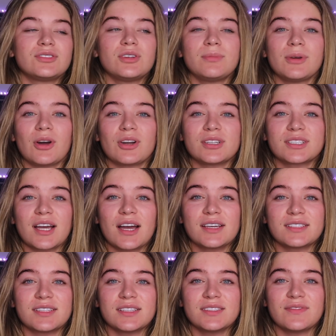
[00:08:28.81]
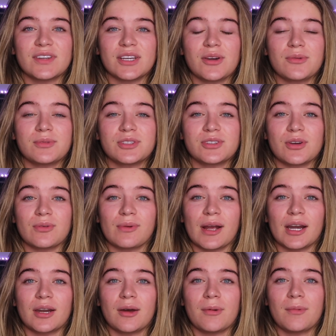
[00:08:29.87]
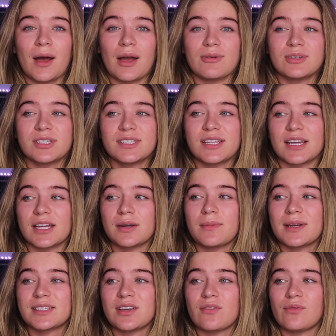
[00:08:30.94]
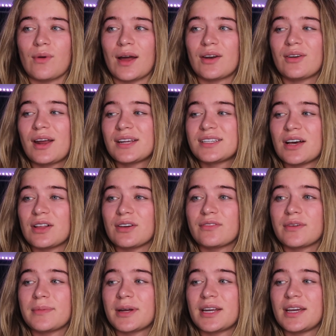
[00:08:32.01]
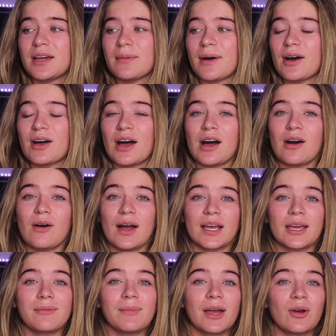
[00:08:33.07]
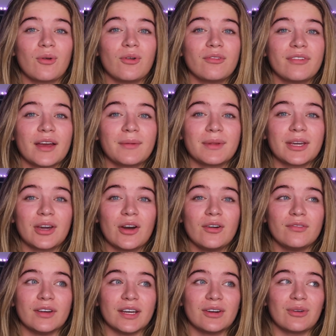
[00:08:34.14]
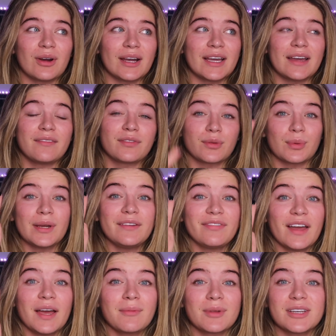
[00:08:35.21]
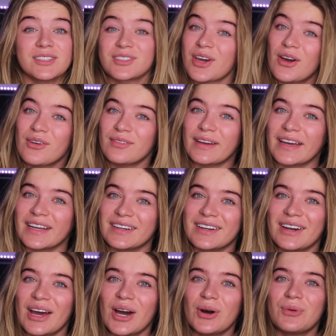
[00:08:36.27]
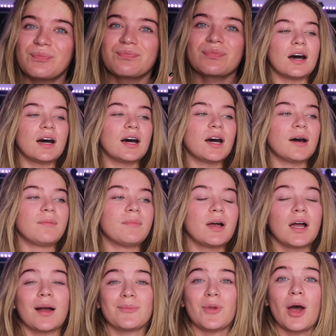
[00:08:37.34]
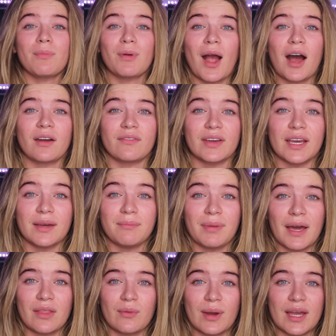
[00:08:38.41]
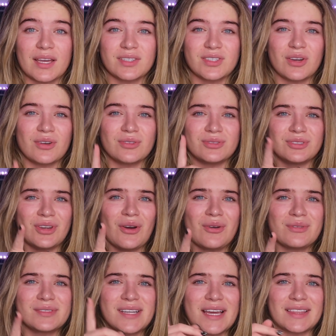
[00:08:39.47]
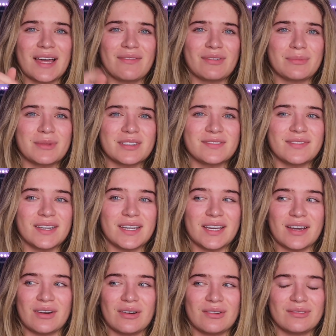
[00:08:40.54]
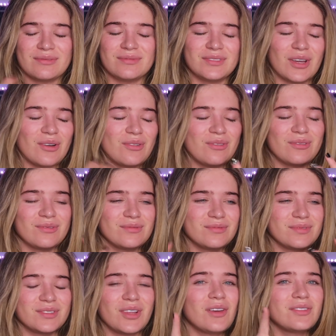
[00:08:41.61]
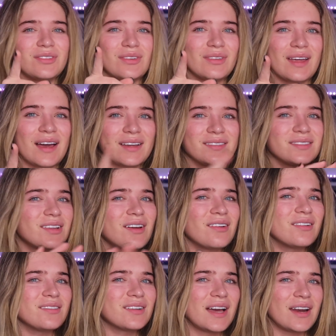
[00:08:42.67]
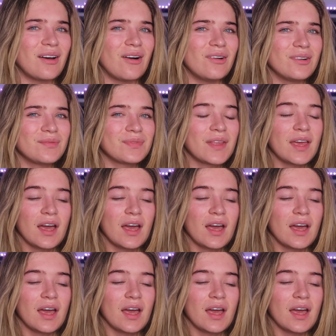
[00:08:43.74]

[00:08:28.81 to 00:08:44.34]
To be honest, guys, this video was so random. I was just thinking to myself, why don't I tell everybody about how I gave my whole family COVID, or I gave 3 families COVID, you know? I'm not proud of it, by the way, so don't take that from this video. Don't do that. Don't at all.